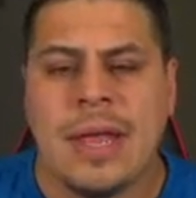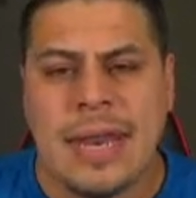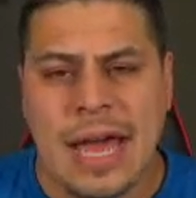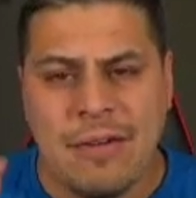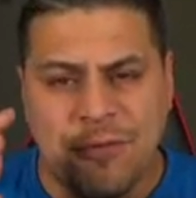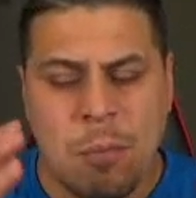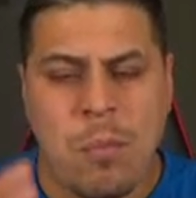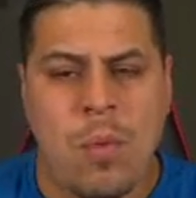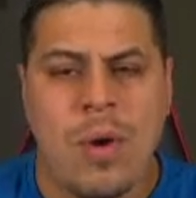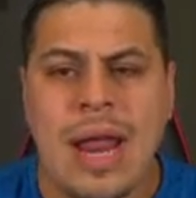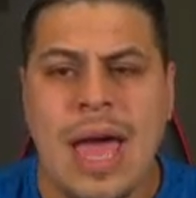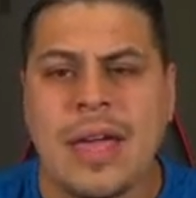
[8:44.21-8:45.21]
Now, from
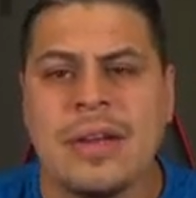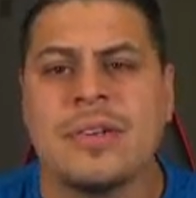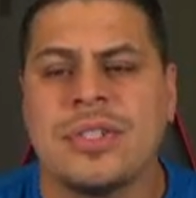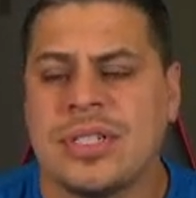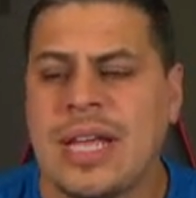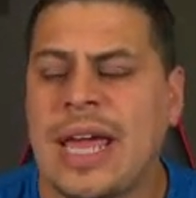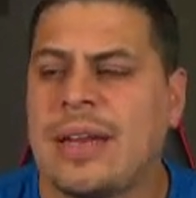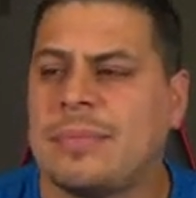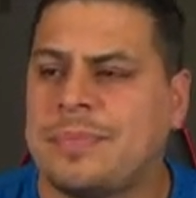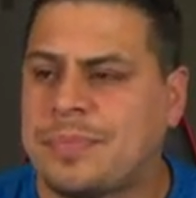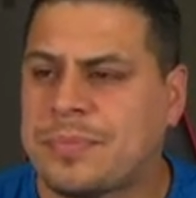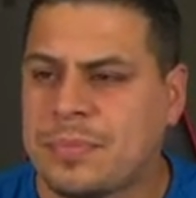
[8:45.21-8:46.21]
what I understand,
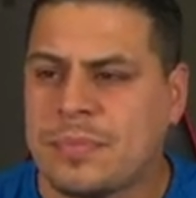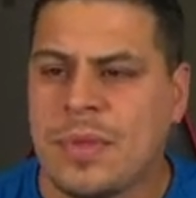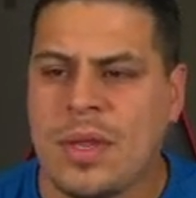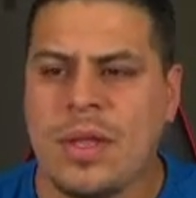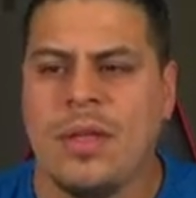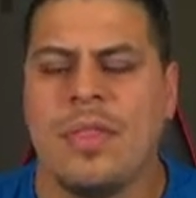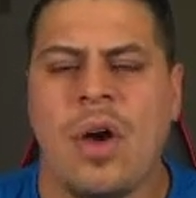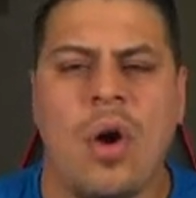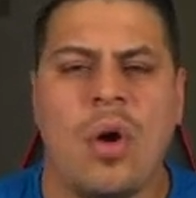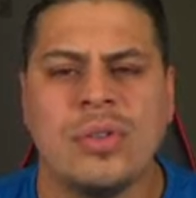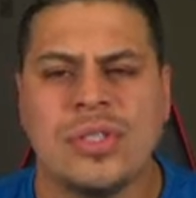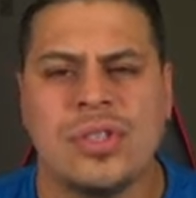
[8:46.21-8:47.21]
the
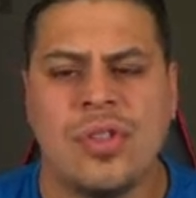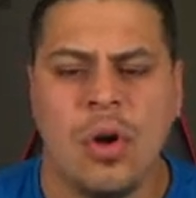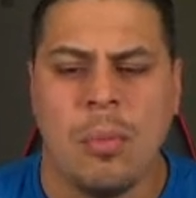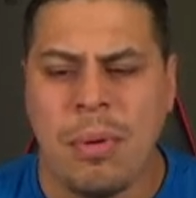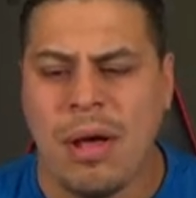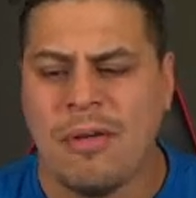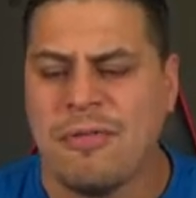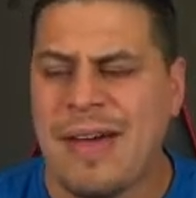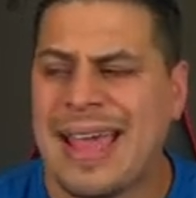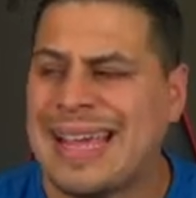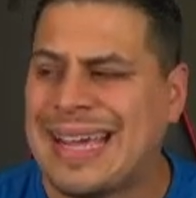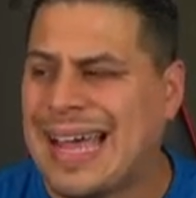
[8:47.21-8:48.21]
whole snowball
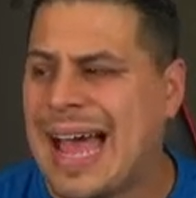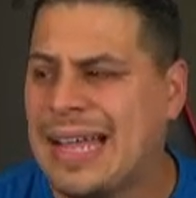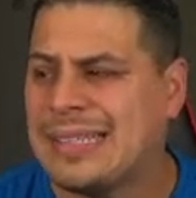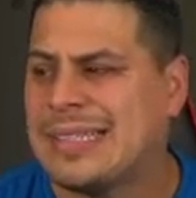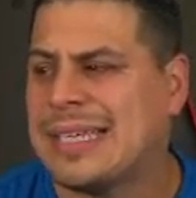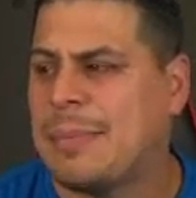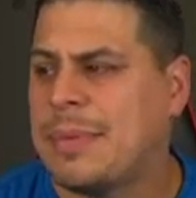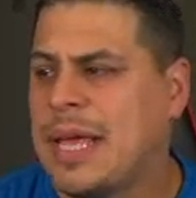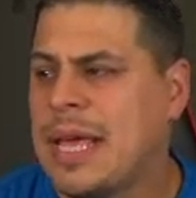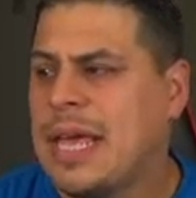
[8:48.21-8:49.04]
fight concept